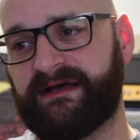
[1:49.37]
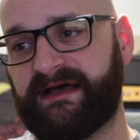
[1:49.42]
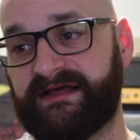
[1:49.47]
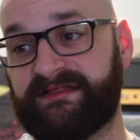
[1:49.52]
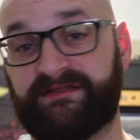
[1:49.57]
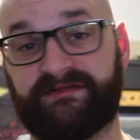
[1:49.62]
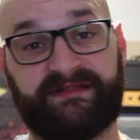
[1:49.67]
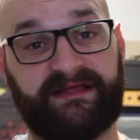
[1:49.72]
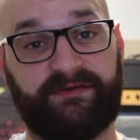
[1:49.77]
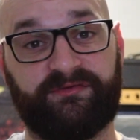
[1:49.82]
I
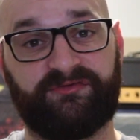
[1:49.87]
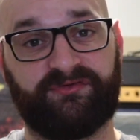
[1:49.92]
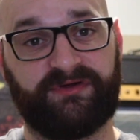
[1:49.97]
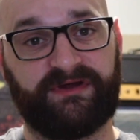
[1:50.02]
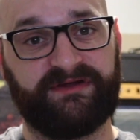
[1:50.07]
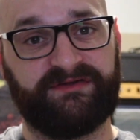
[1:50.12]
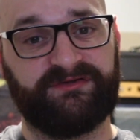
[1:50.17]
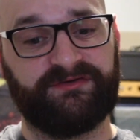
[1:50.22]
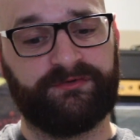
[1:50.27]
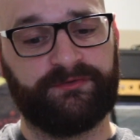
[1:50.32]
thought that was
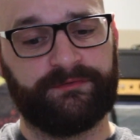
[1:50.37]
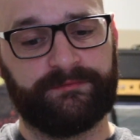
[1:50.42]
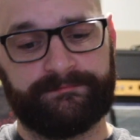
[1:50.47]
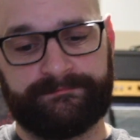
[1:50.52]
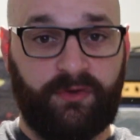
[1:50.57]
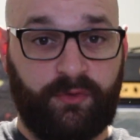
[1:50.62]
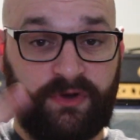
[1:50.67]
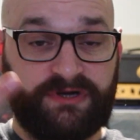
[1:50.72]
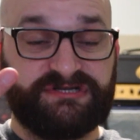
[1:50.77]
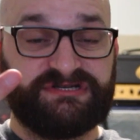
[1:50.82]
great too.
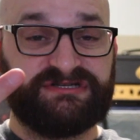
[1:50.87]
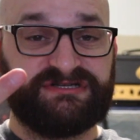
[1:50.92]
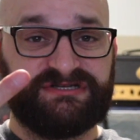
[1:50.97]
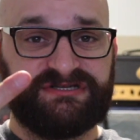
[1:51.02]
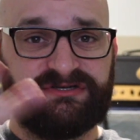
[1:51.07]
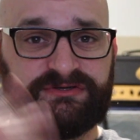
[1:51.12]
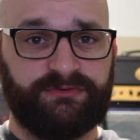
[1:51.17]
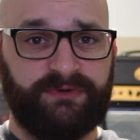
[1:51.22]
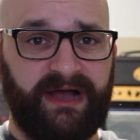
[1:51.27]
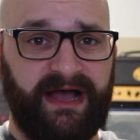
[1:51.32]
Question
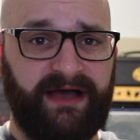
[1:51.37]
two,